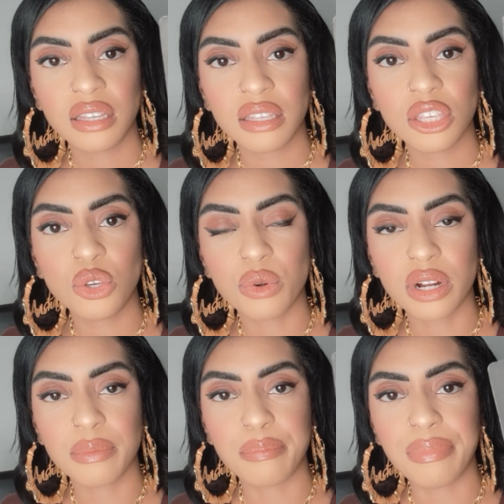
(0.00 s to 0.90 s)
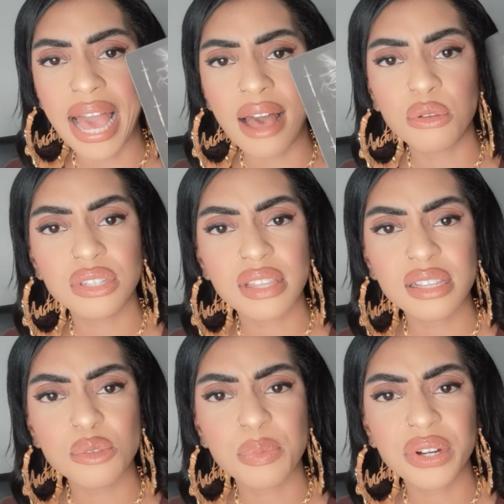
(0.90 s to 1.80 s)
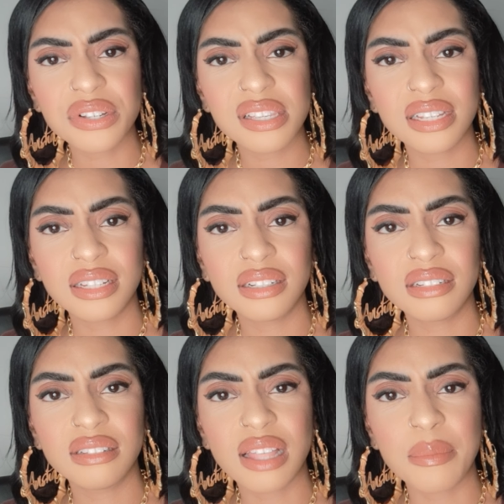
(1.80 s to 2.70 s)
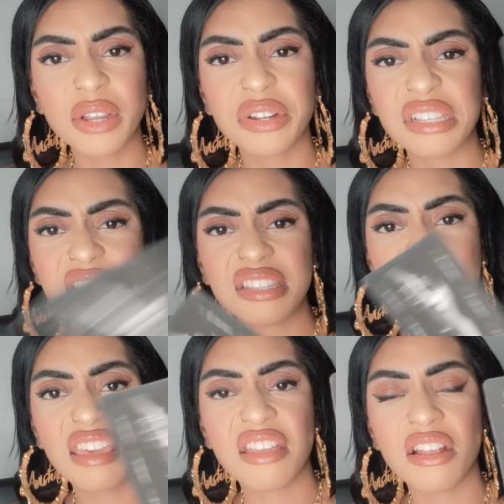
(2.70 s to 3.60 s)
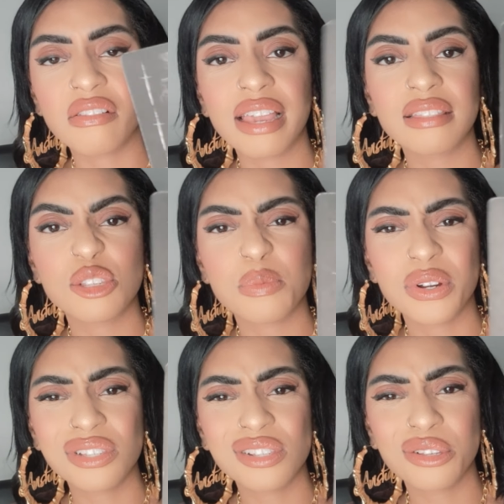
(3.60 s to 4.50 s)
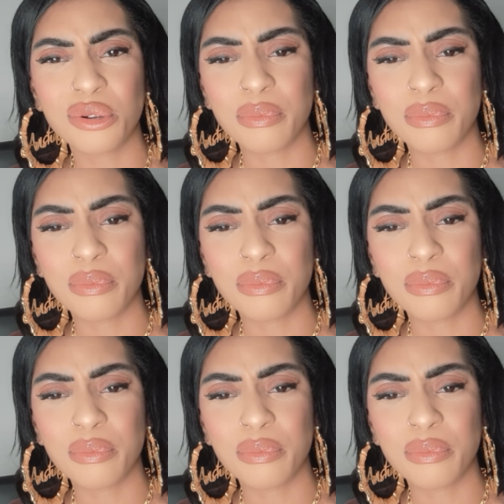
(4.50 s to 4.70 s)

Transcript: you were bound to this person. I'm hearing stay there, like this person's little